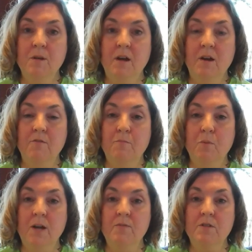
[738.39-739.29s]
of
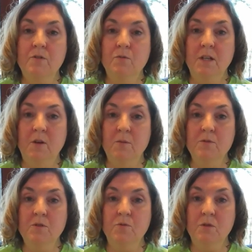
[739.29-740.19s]
private school and
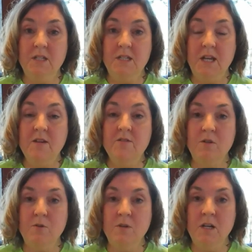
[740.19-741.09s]
homeschool stays
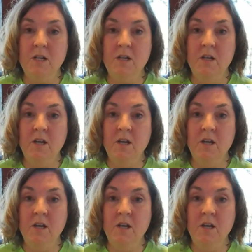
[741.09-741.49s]
unique